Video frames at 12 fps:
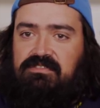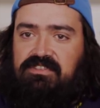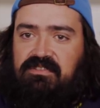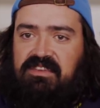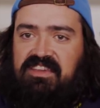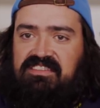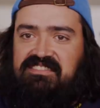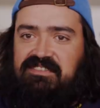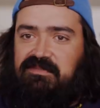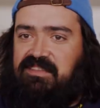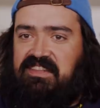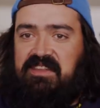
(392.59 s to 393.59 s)
showcase
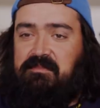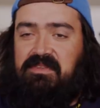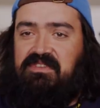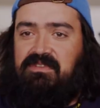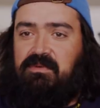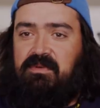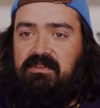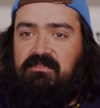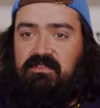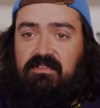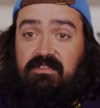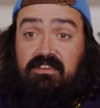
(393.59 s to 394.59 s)
something that I've been doing
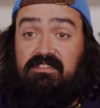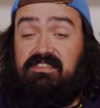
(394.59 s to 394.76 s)
for a long